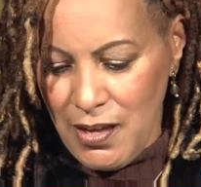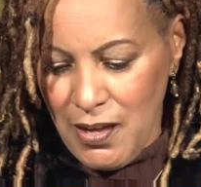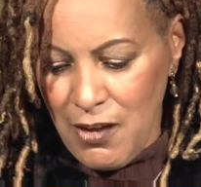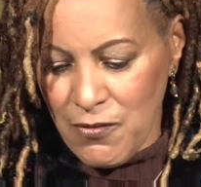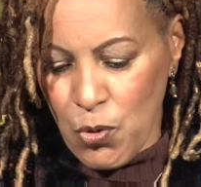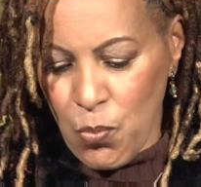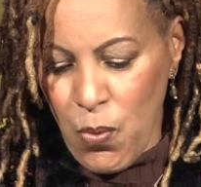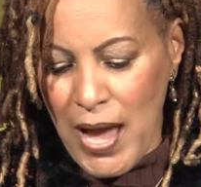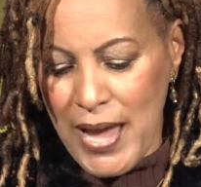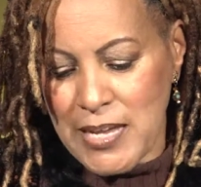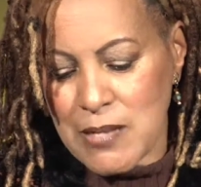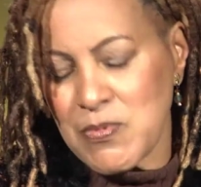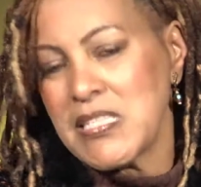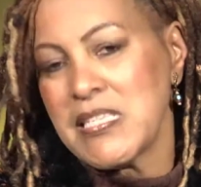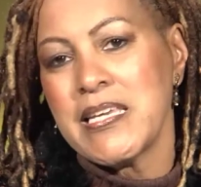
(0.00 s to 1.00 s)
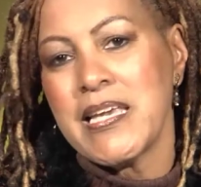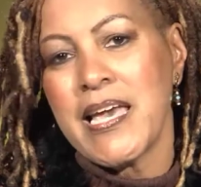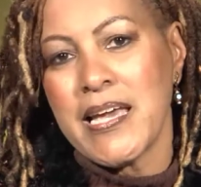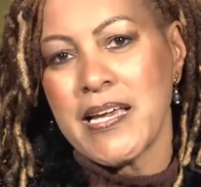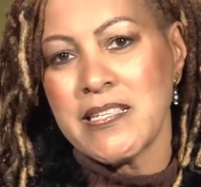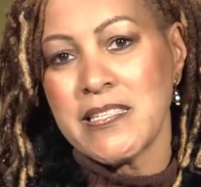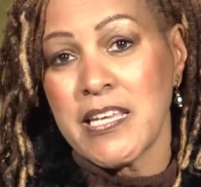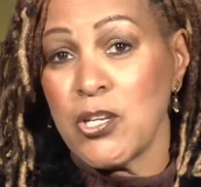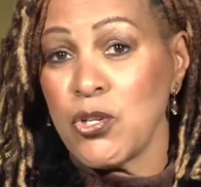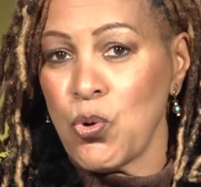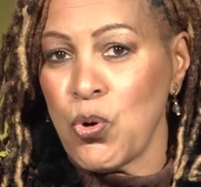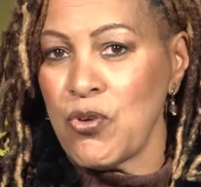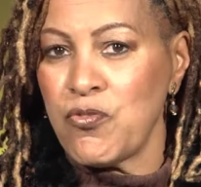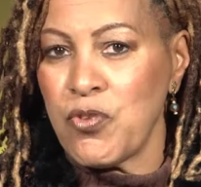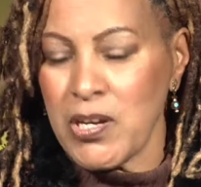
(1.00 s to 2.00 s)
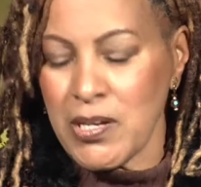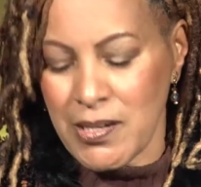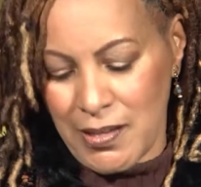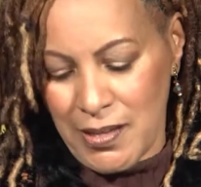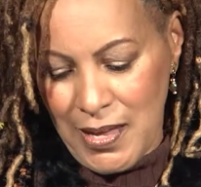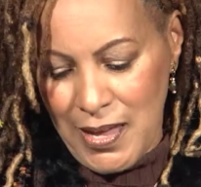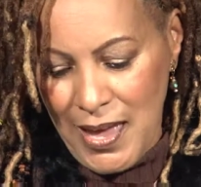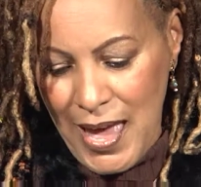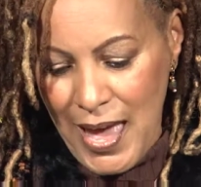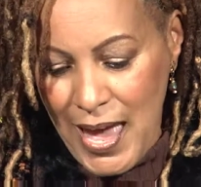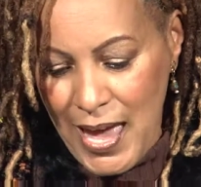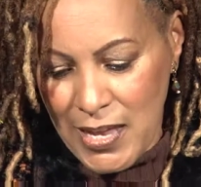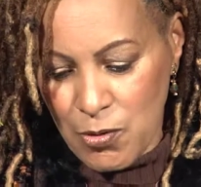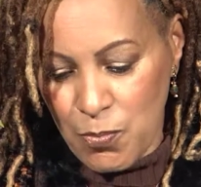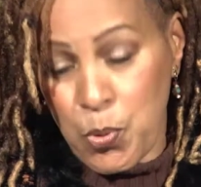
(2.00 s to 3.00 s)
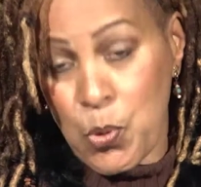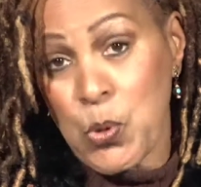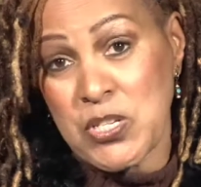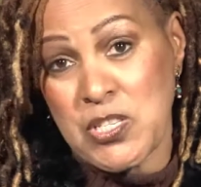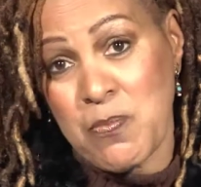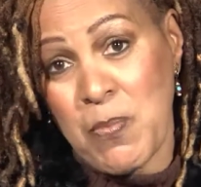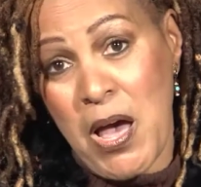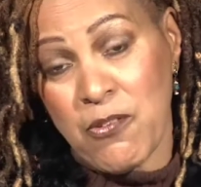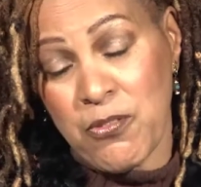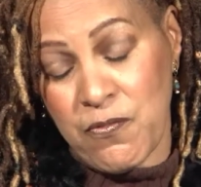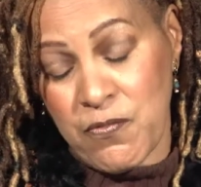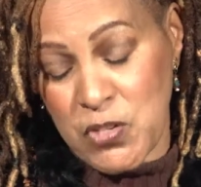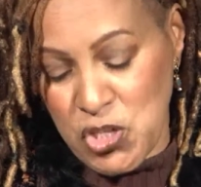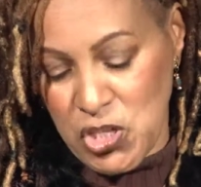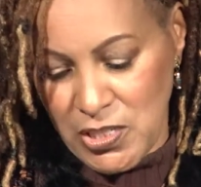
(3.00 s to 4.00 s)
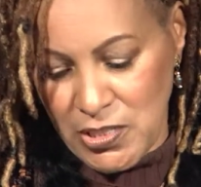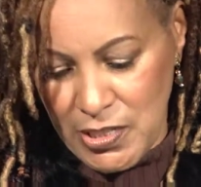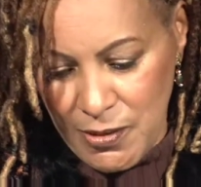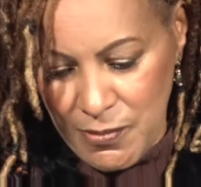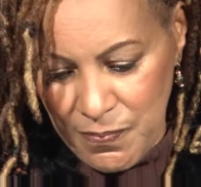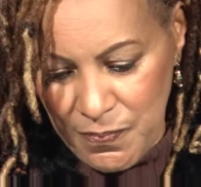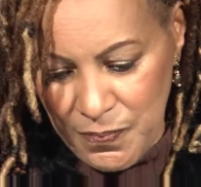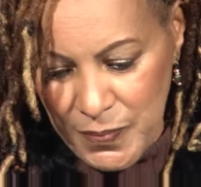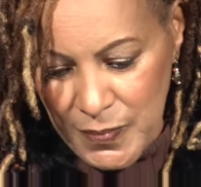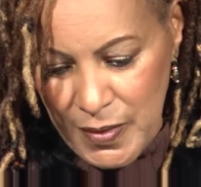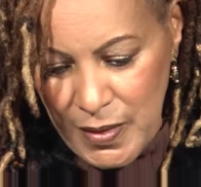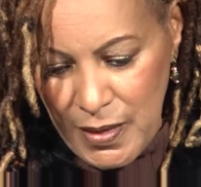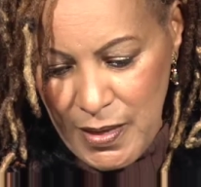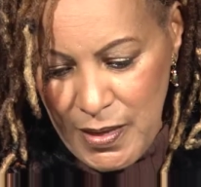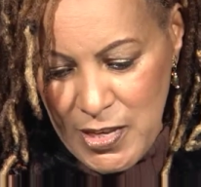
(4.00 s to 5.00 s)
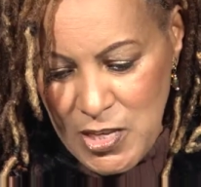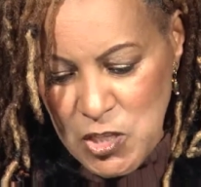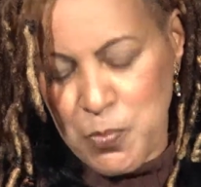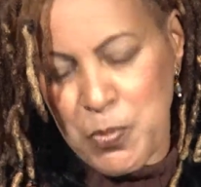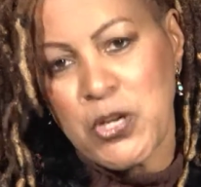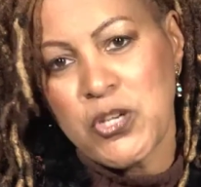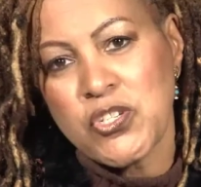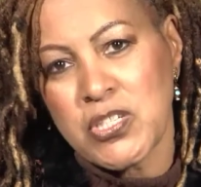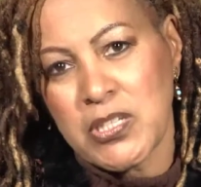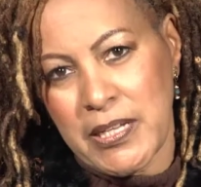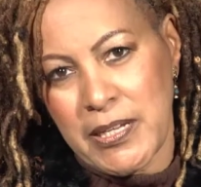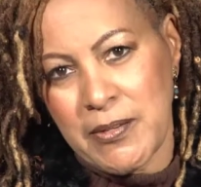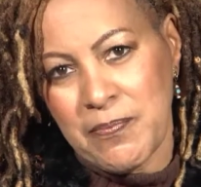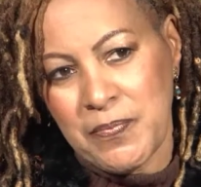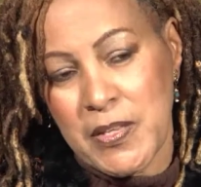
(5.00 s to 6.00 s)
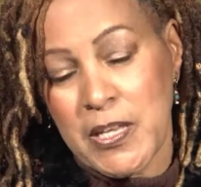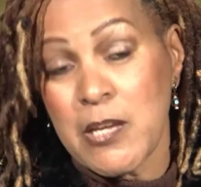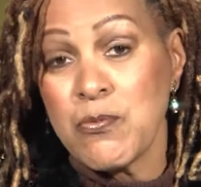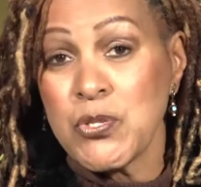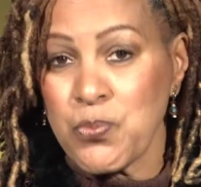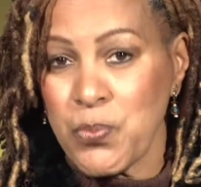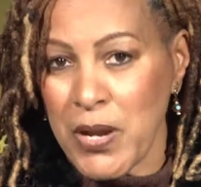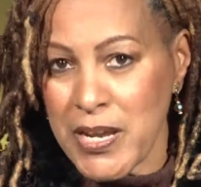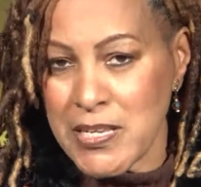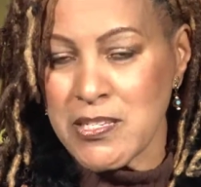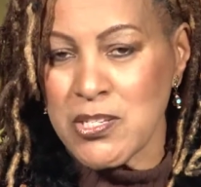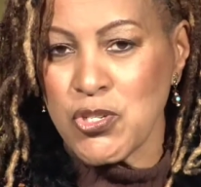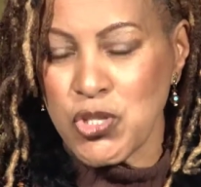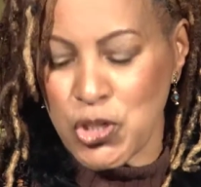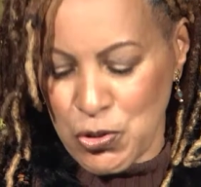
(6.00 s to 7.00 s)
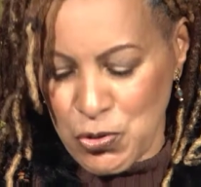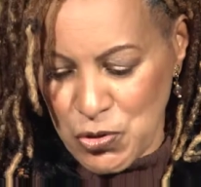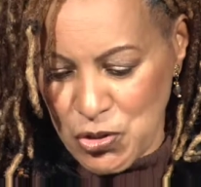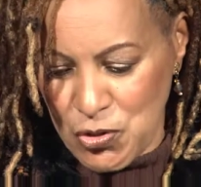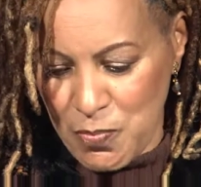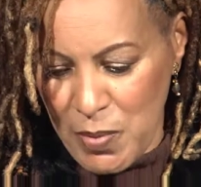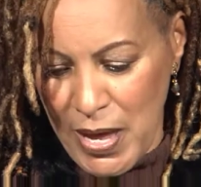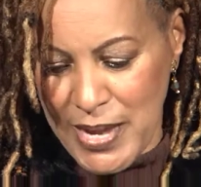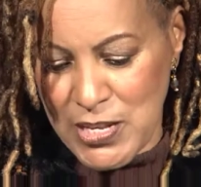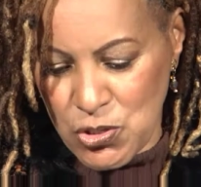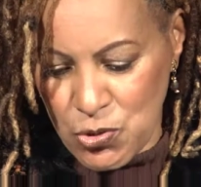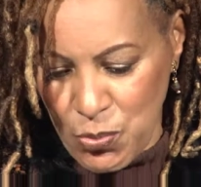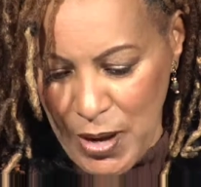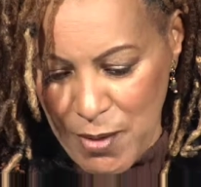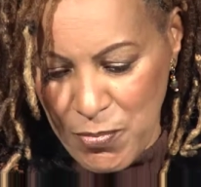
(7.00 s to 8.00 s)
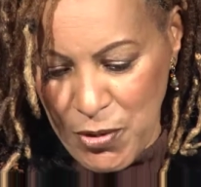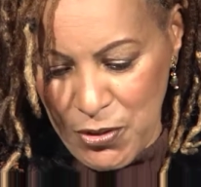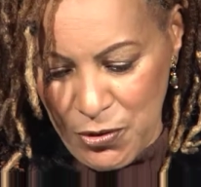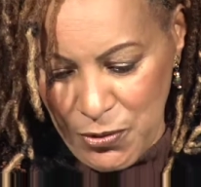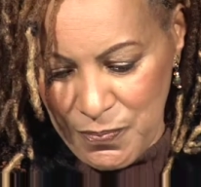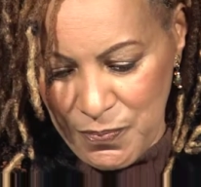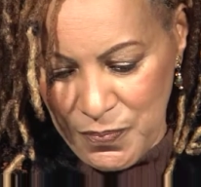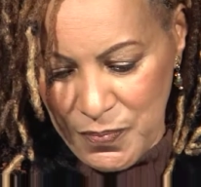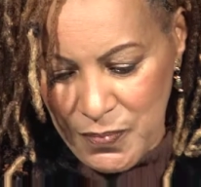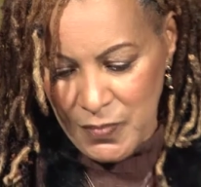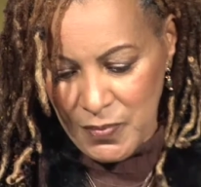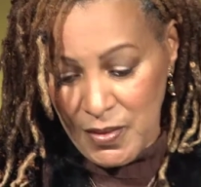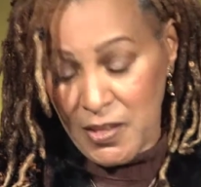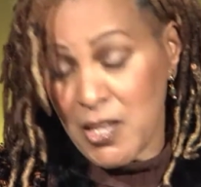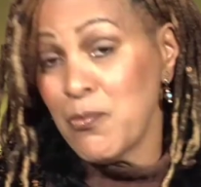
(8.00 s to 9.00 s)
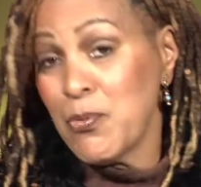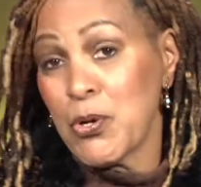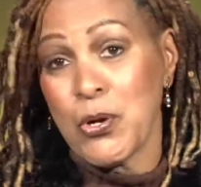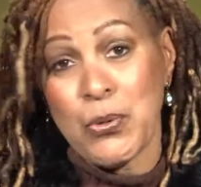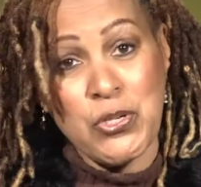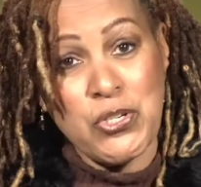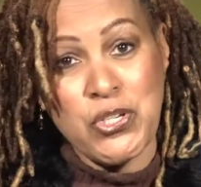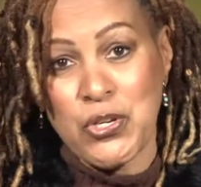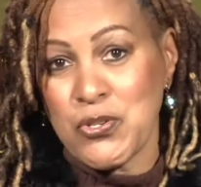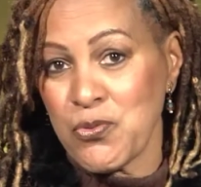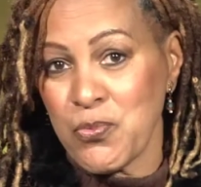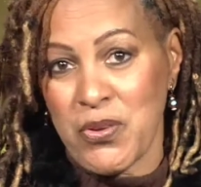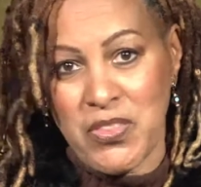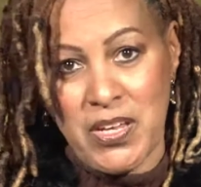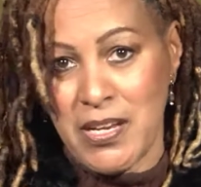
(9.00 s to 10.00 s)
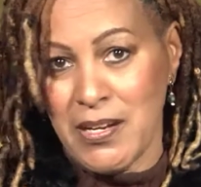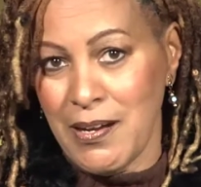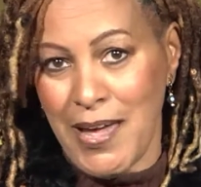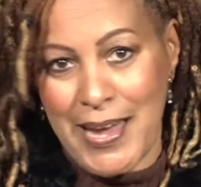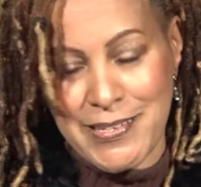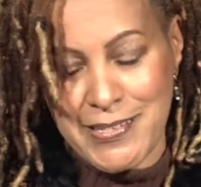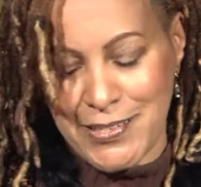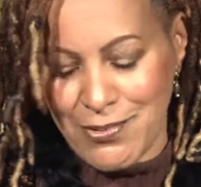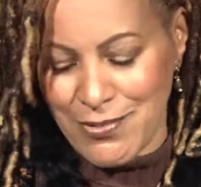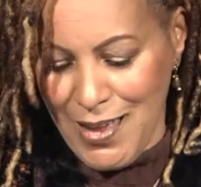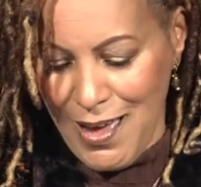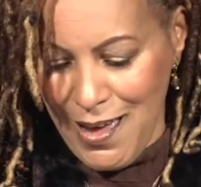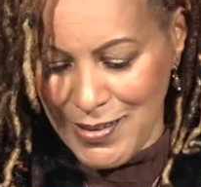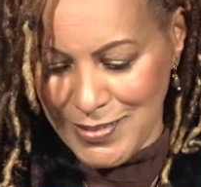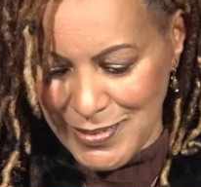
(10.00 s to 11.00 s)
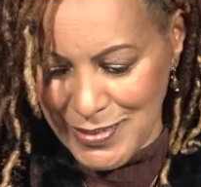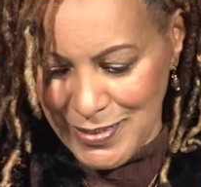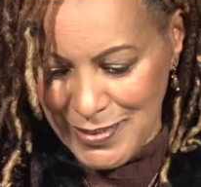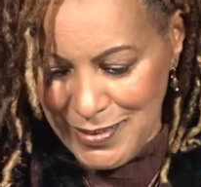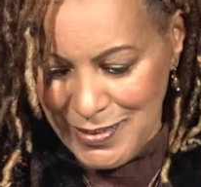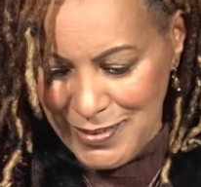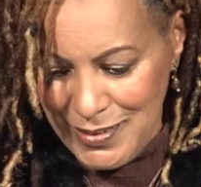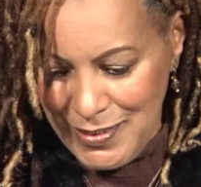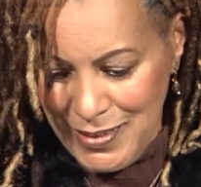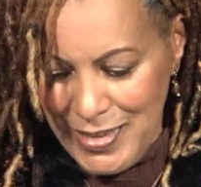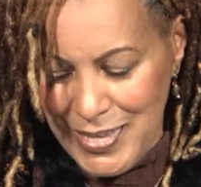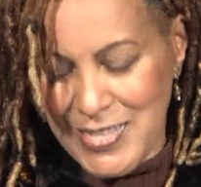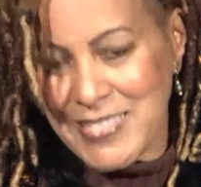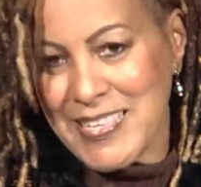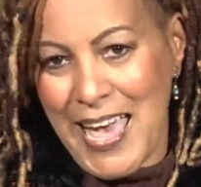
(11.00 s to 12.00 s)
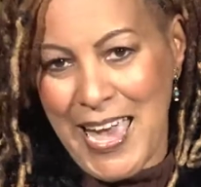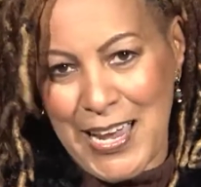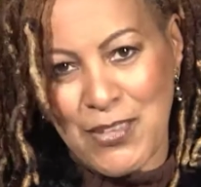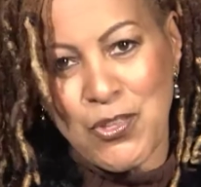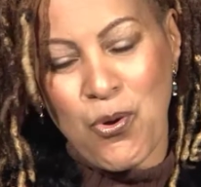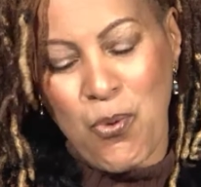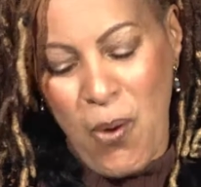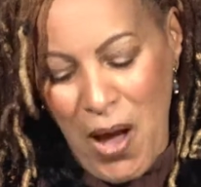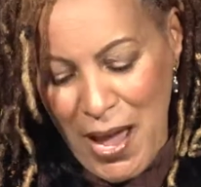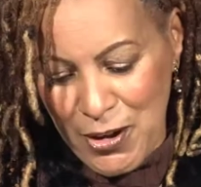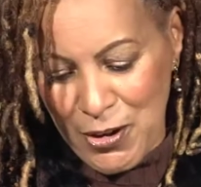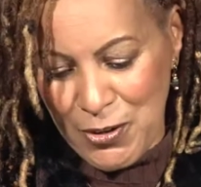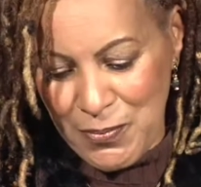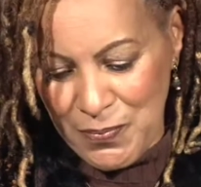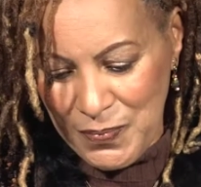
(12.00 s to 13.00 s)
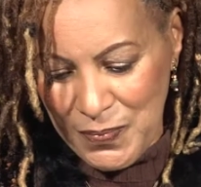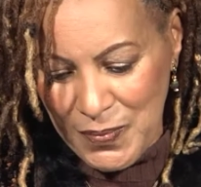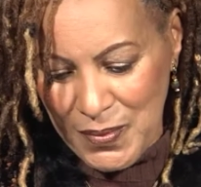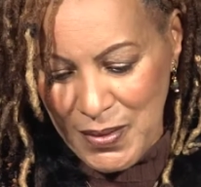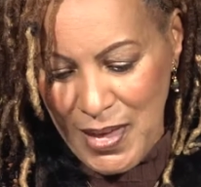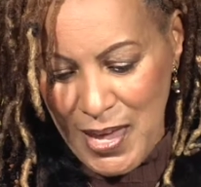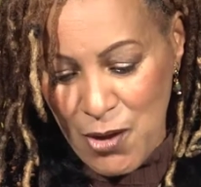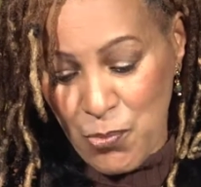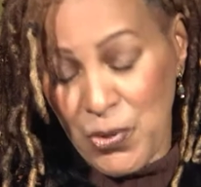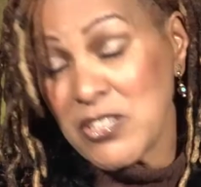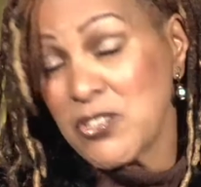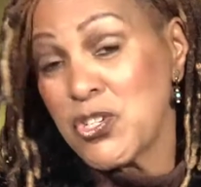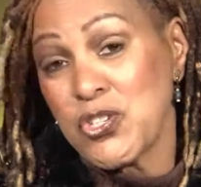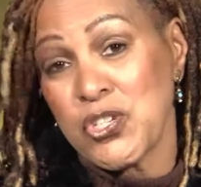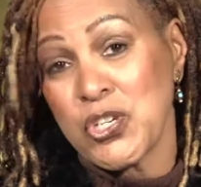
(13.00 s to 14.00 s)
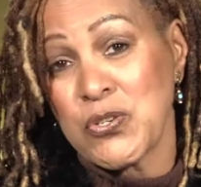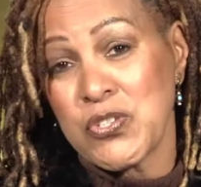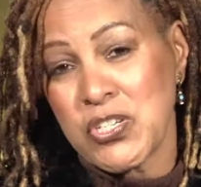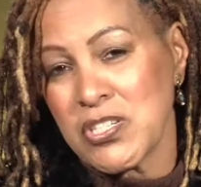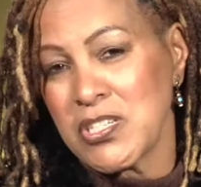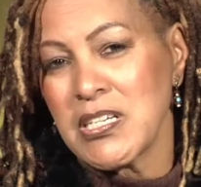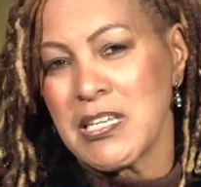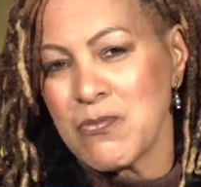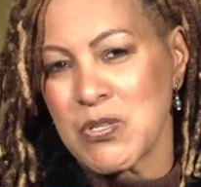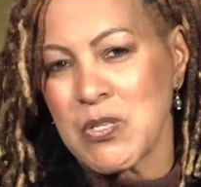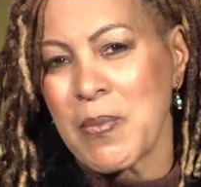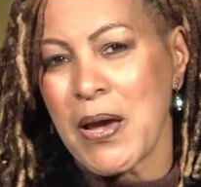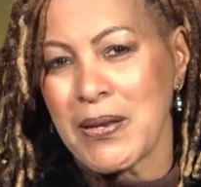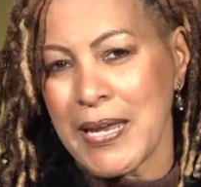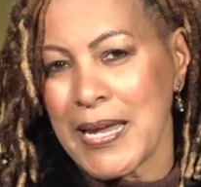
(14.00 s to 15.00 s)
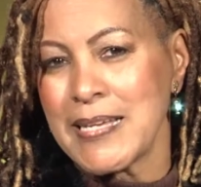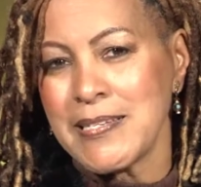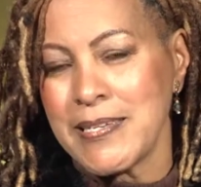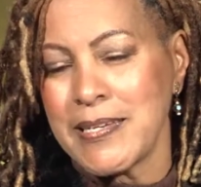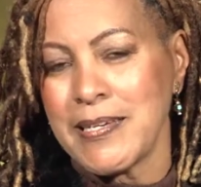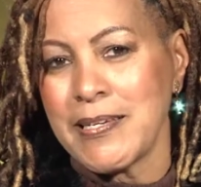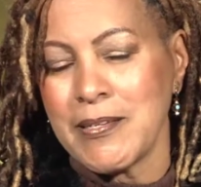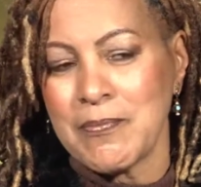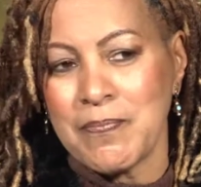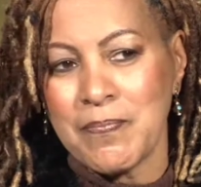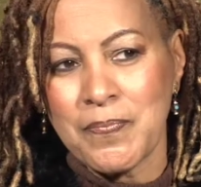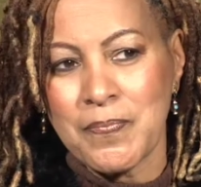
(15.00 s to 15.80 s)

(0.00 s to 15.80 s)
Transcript: of the YMCAs in Norfolk and Portsmouth, Virginia. Spiritually, he was raised in church by his grandmother. He would go to church whether he liked it or not. He sang in the choir and went to church until he was about 18.